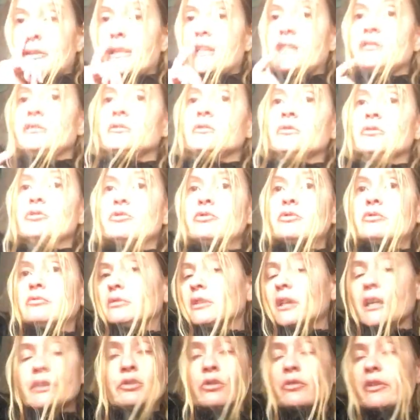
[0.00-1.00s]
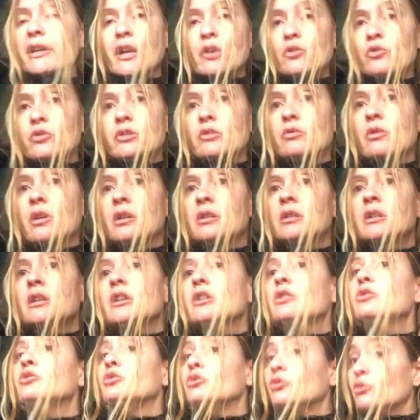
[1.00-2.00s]
care, you know, I don't care who you are.
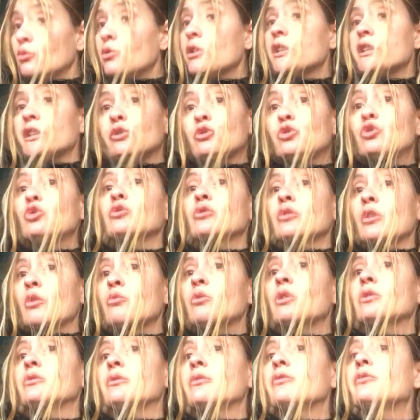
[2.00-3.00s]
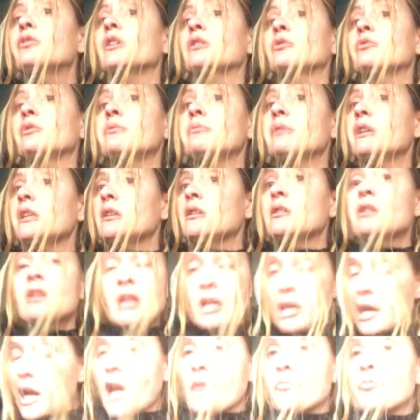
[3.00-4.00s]
You really do not want to fuck with me.
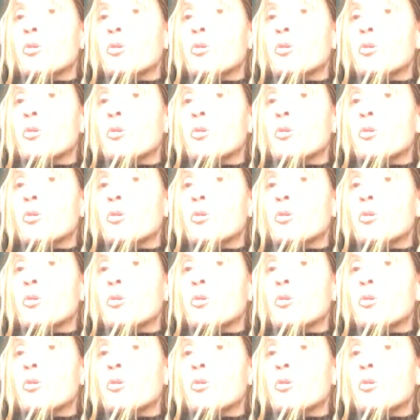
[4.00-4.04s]
I